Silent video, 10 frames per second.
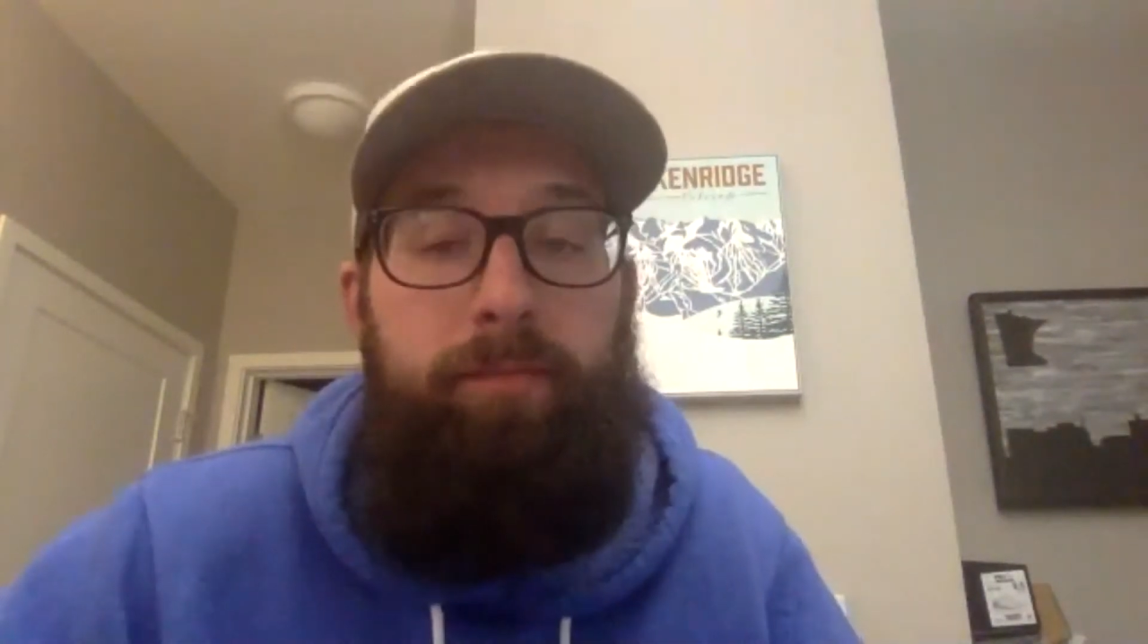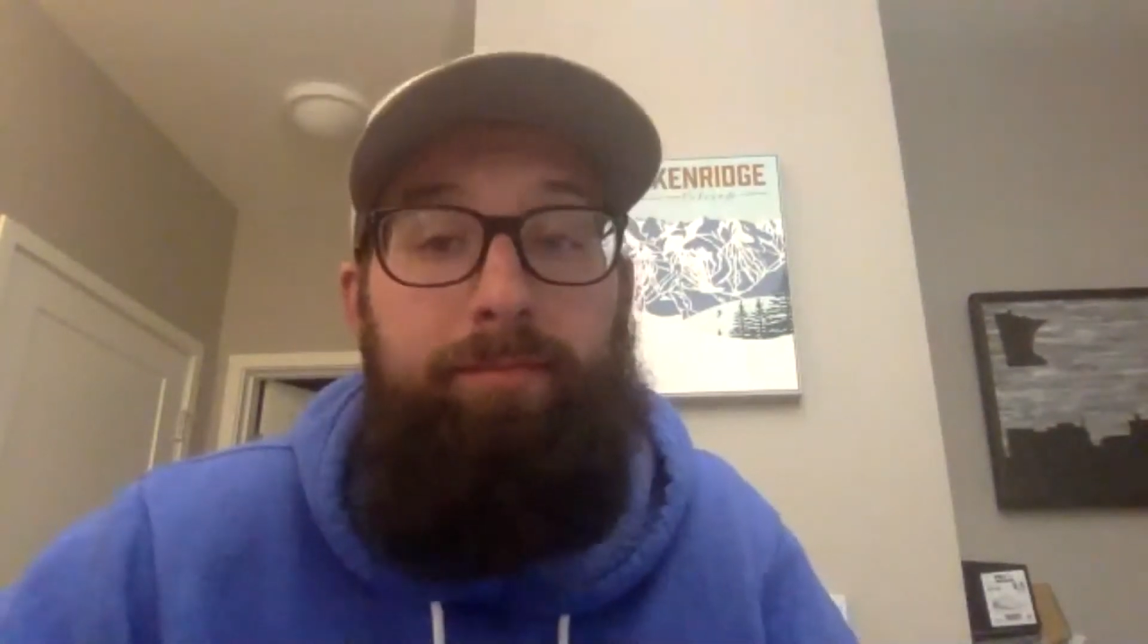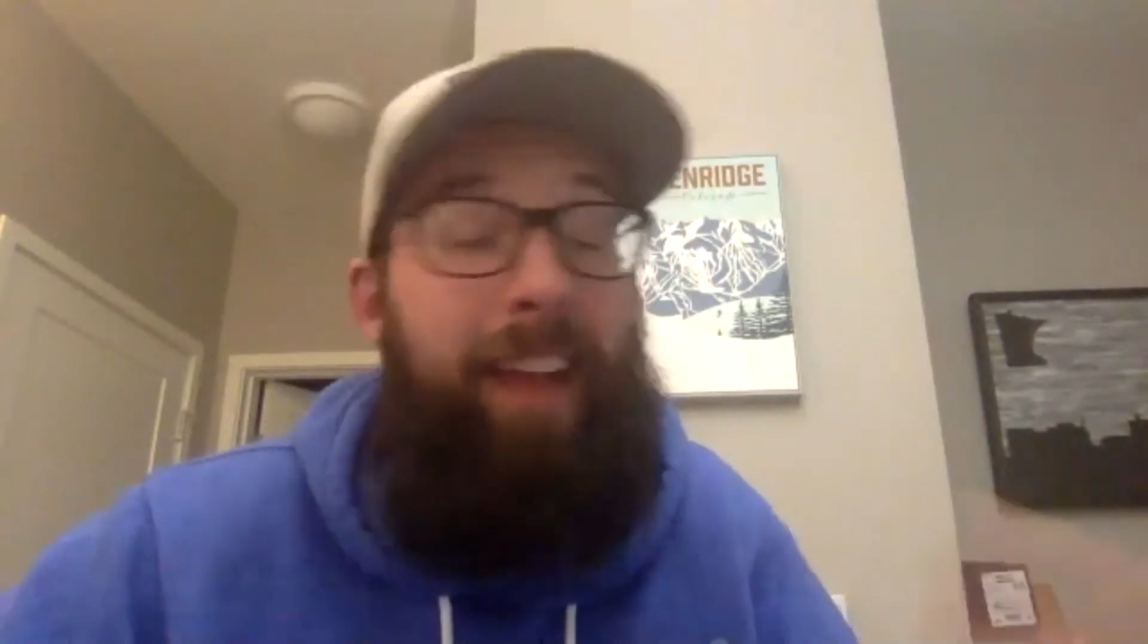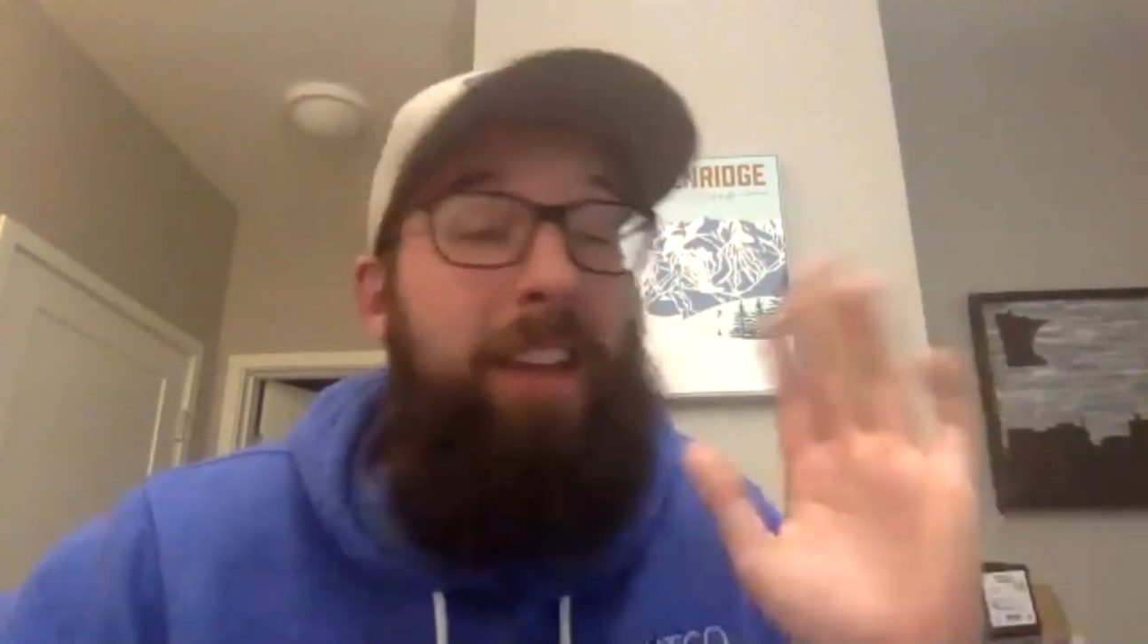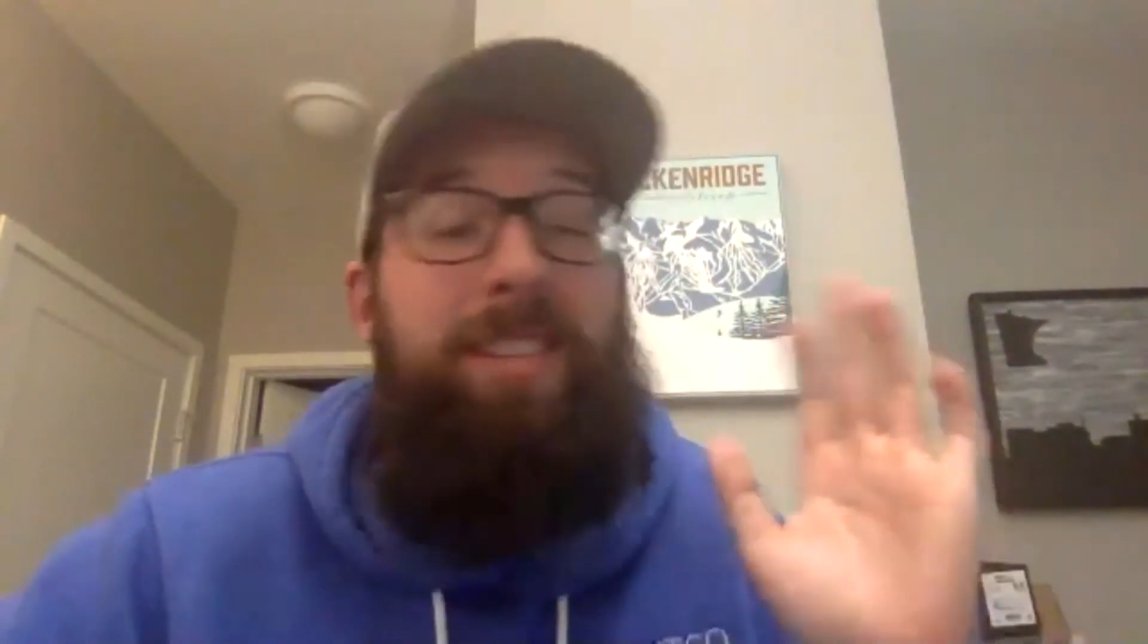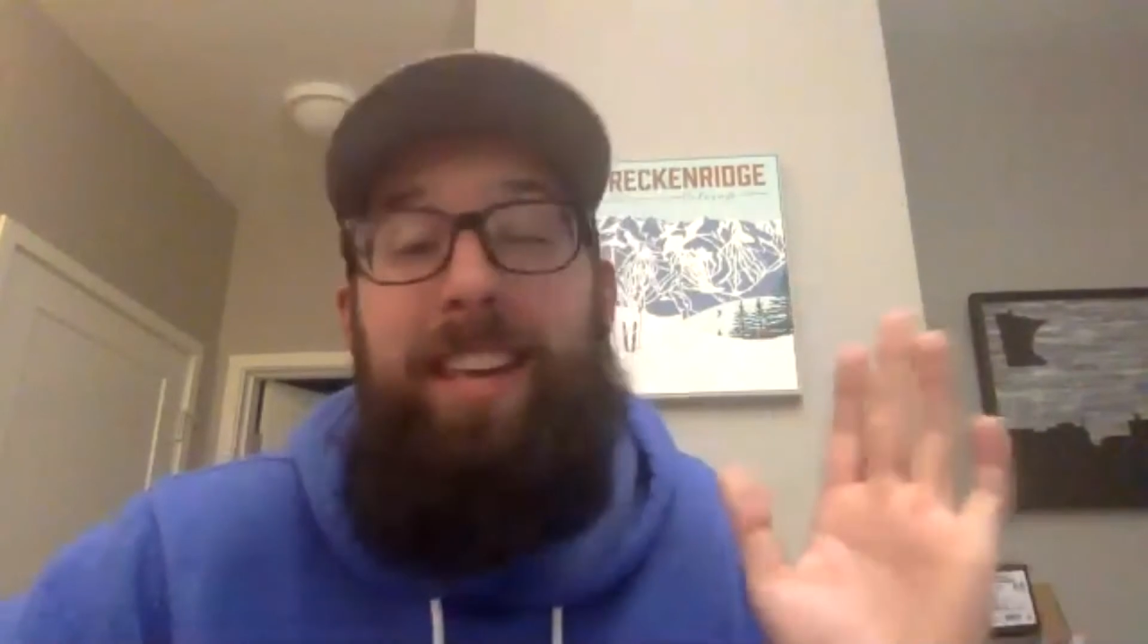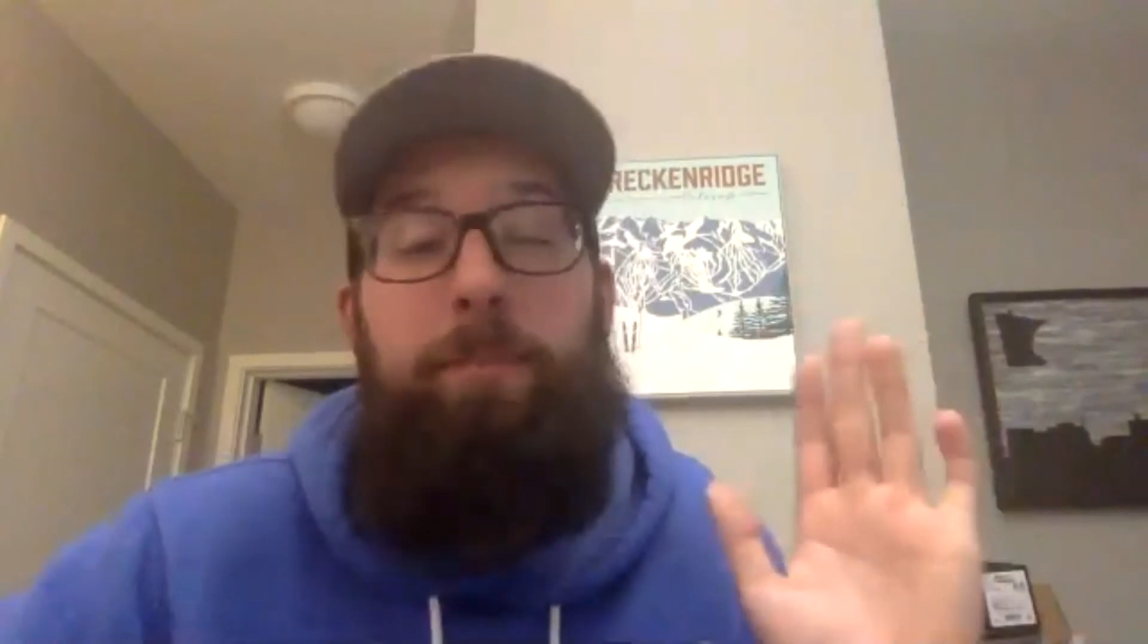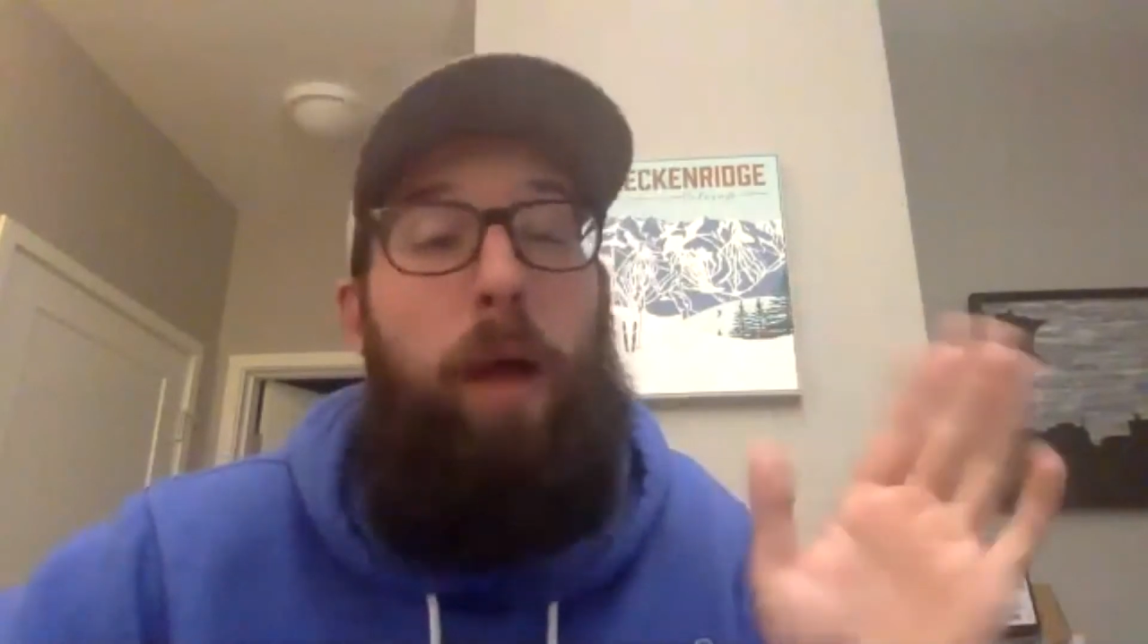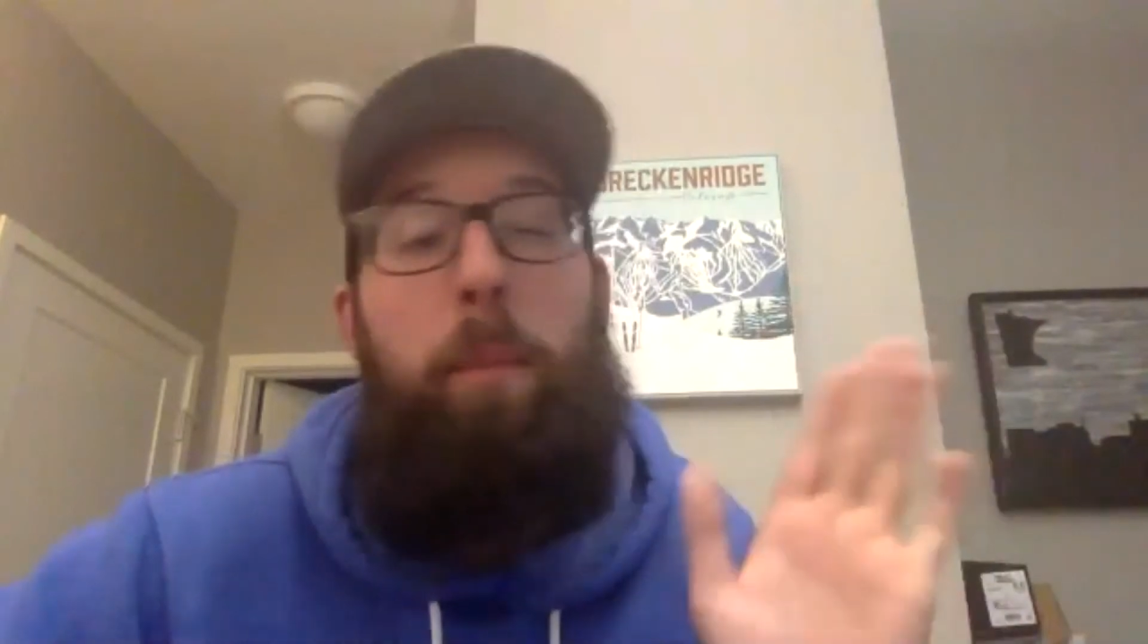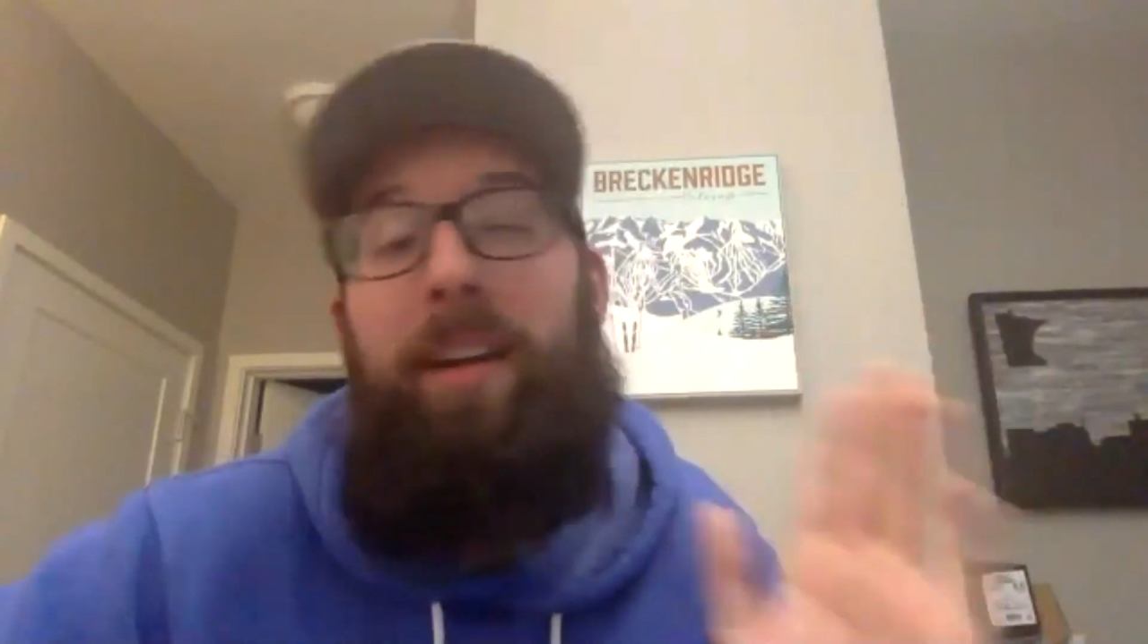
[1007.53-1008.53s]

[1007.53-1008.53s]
I'd say probably